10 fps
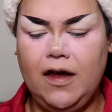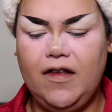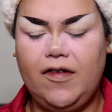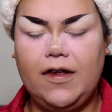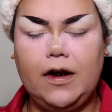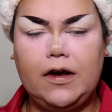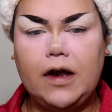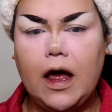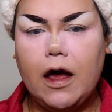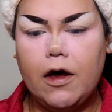sit
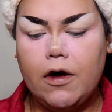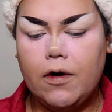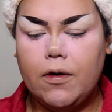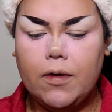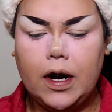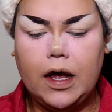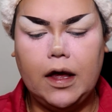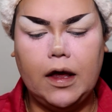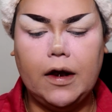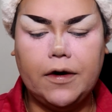down
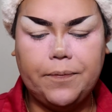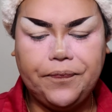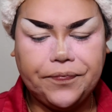and